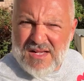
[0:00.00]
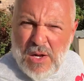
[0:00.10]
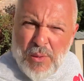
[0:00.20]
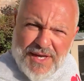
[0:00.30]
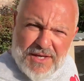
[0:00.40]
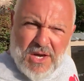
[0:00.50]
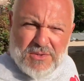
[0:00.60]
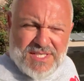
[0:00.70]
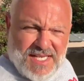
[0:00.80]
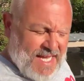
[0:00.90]
A week ago
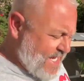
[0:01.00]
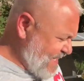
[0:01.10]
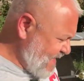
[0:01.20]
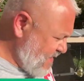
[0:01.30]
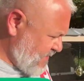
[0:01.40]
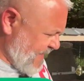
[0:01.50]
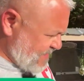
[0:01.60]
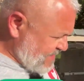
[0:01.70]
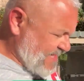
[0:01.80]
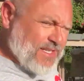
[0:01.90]
today,
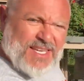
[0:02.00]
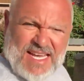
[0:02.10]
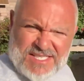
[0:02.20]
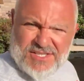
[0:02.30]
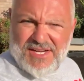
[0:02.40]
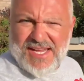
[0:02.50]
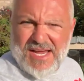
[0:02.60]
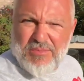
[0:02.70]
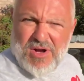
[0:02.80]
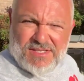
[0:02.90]
actually technically yesterday,
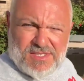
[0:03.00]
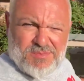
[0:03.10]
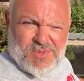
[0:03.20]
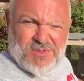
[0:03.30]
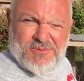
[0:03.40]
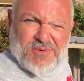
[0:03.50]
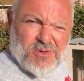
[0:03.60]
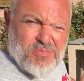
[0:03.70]
I brought this beautiful